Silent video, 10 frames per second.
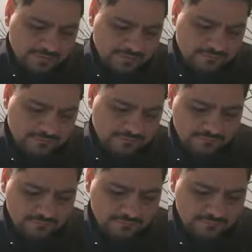
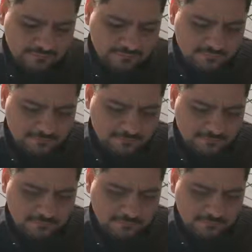
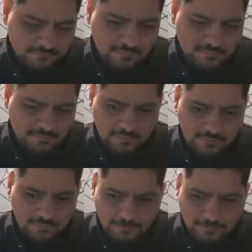
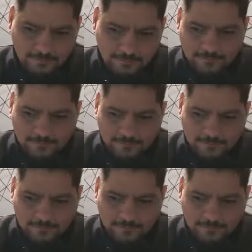Nobody speaks.